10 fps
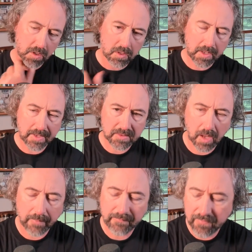Yeah, so
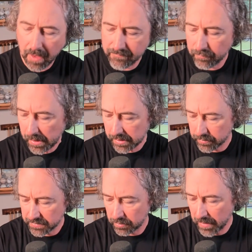I'm I'm familiar
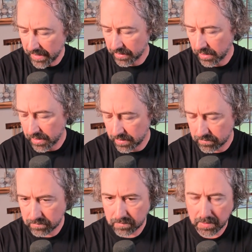with Nubank,
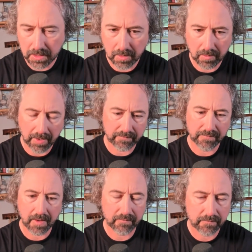and you know I've
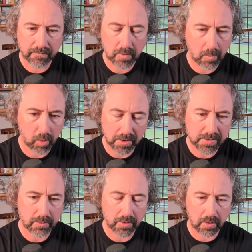I've read one or
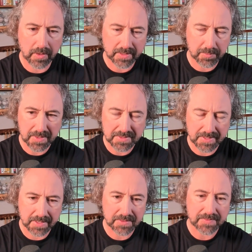two of their earnings
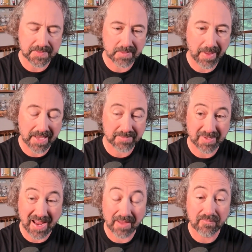presentations in the past, but
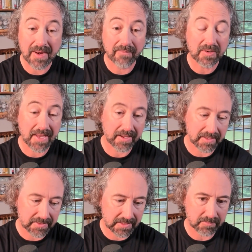I have never taken a
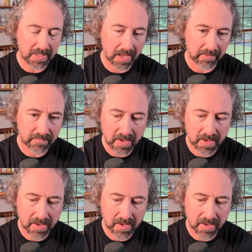deep dive.